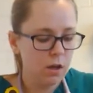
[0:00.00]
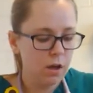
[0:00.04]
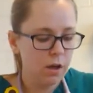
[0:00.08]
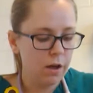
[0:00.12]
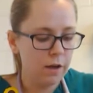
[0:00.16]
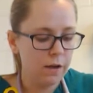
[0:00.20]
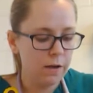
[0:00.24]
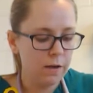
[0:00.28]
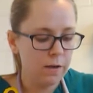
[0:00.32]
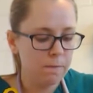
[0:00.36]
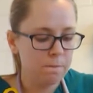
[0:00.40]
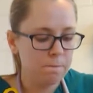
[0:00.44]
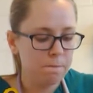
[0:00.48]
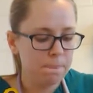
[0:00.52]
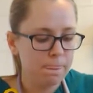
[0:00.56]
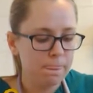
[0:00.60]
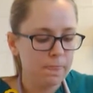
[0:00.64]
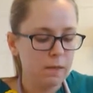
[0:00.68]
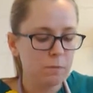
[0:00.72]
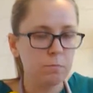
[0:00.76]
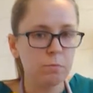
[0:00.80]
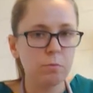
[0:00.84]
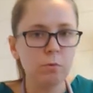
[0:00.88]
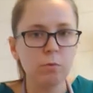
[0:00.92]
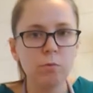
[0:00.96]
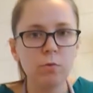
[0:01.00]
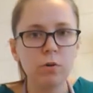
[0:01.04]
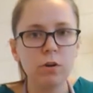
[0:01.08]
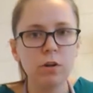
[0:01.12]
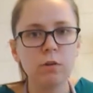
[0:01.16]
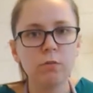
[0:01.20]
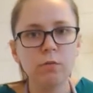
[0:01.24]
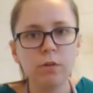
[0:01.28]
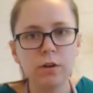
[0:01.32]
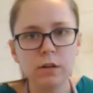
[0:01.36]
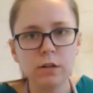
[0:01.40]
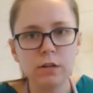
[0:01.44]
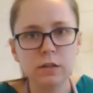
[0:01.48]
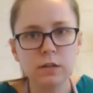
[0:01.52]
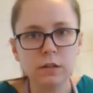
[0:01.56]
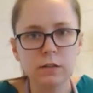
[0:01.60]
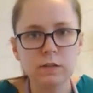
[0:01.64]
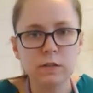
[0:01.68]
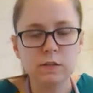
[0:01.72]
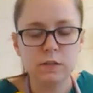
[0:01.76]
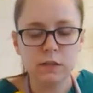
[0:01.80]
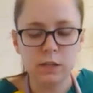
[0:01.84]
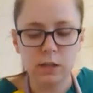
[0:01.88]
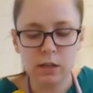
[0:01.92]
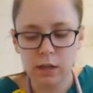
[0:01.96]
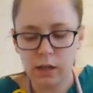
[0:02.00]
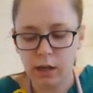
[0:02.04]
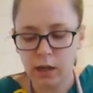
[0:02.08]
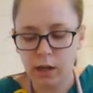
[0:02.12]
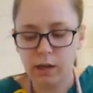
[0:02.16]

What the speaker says: But we wouldn't want to see like